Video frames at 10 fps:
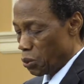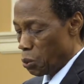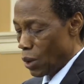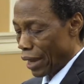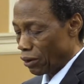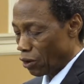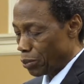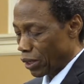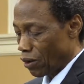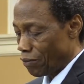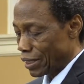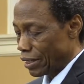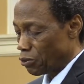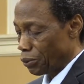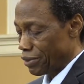who had not been
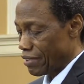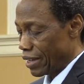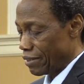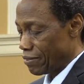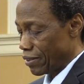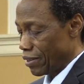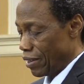converted to Christianity.